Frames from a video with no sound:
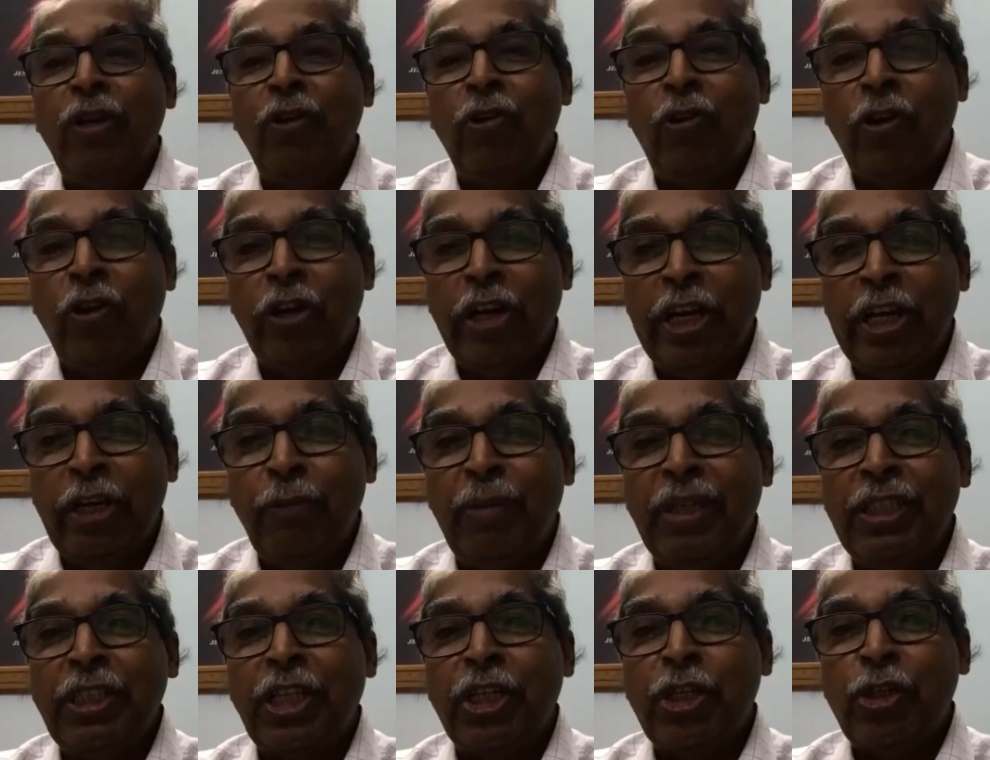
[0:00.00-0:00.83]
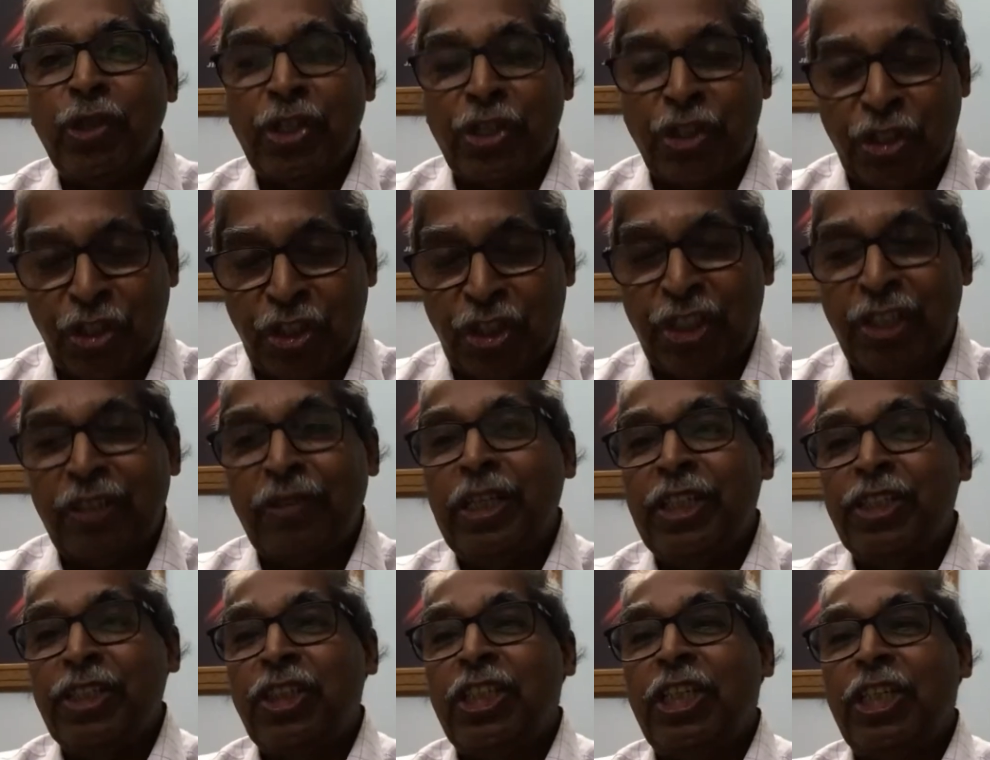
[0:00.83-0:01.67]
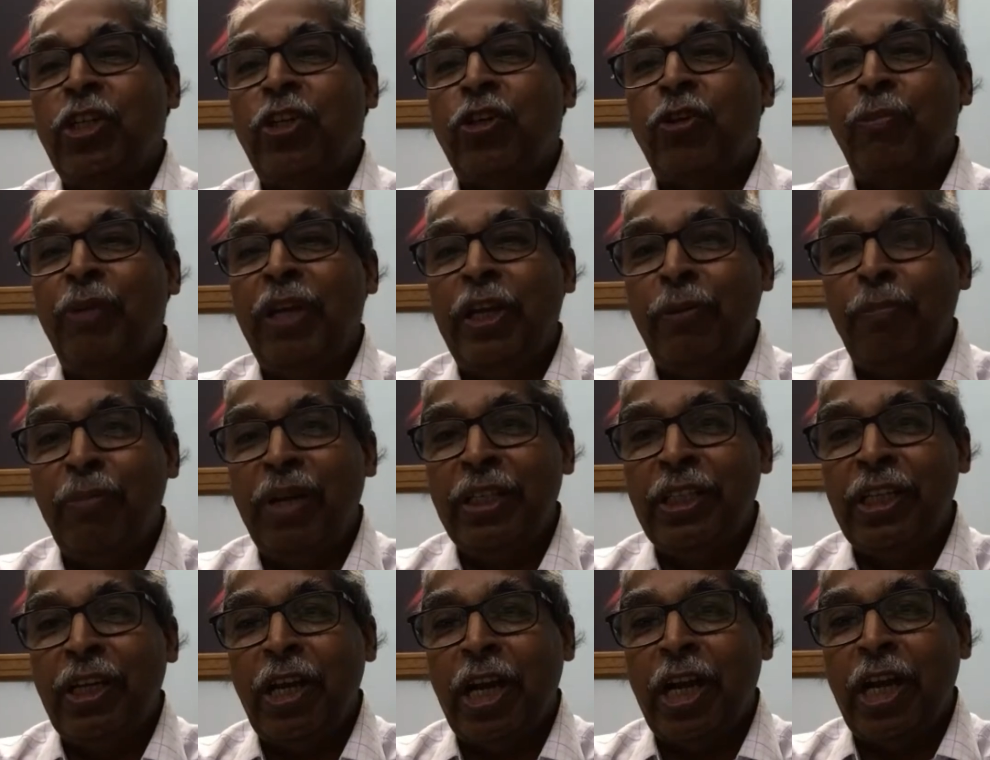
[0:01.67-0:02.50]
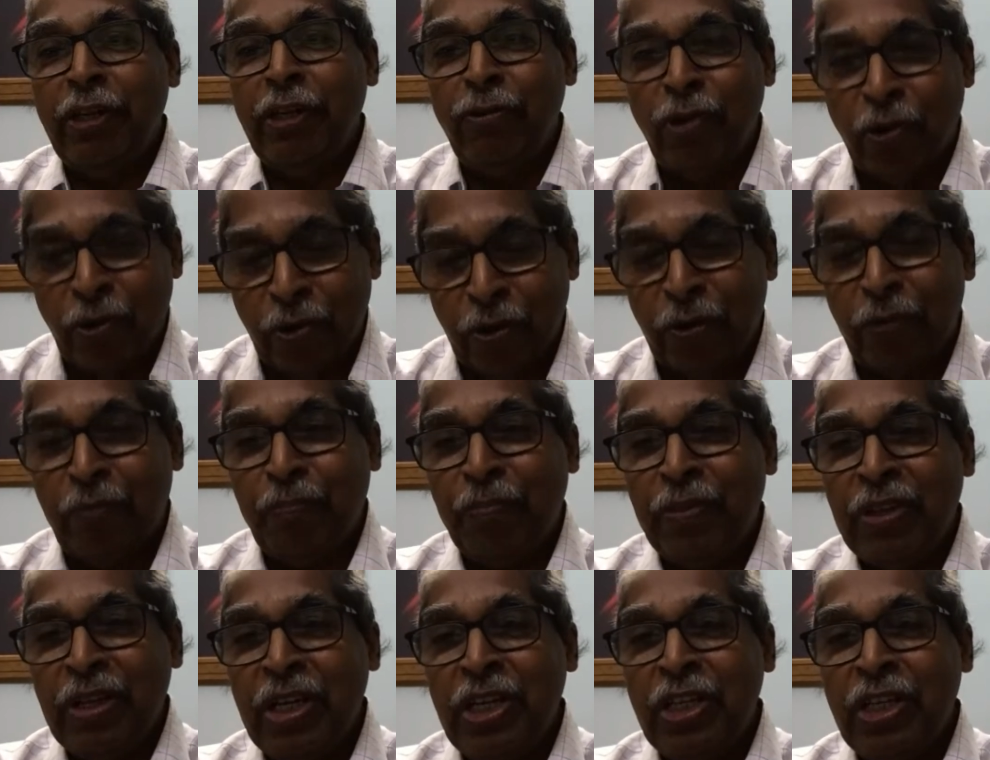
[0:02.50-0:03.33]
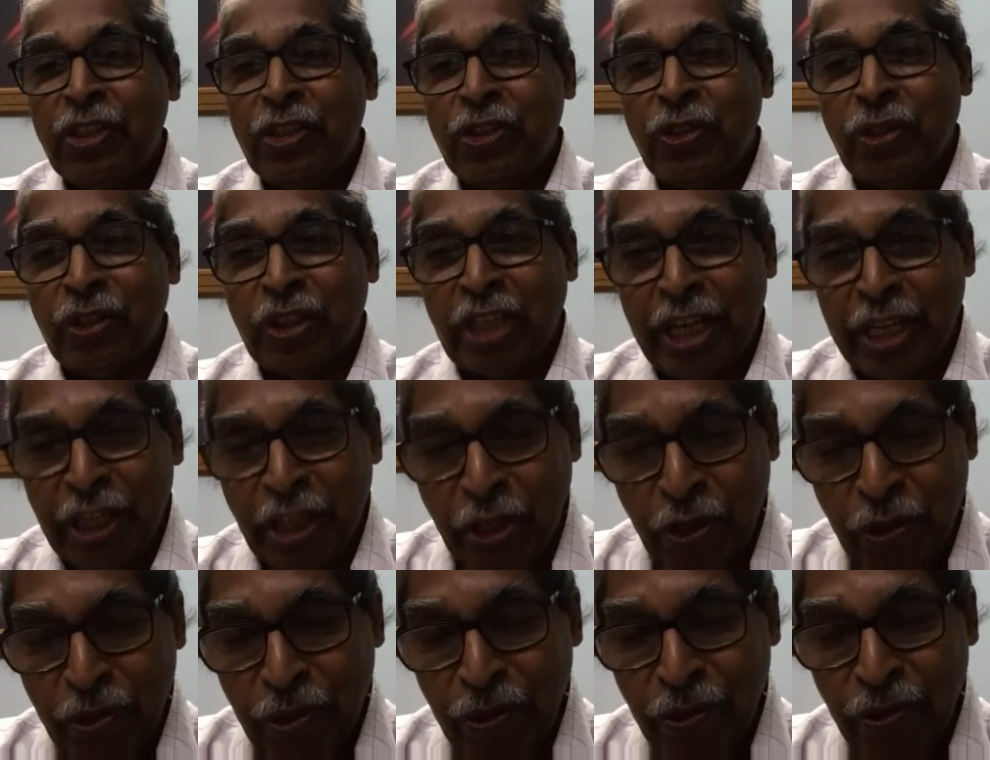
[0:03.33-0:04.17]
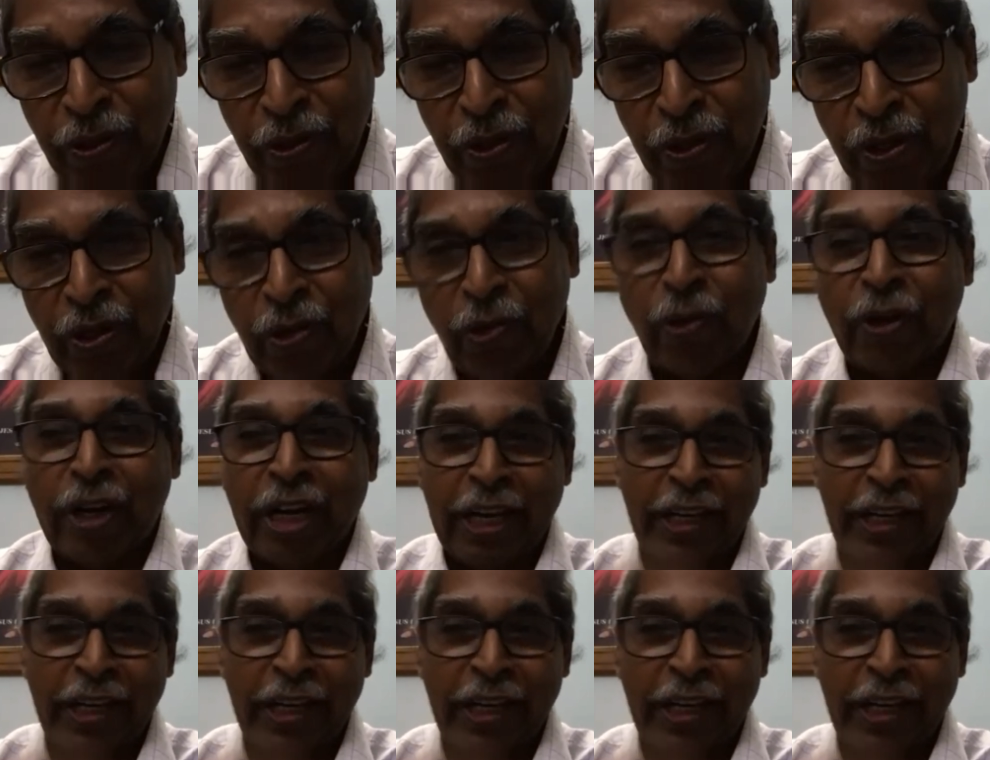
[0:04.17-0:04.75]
been honored by the request extended to me by the LiveLaw. So thank you. Good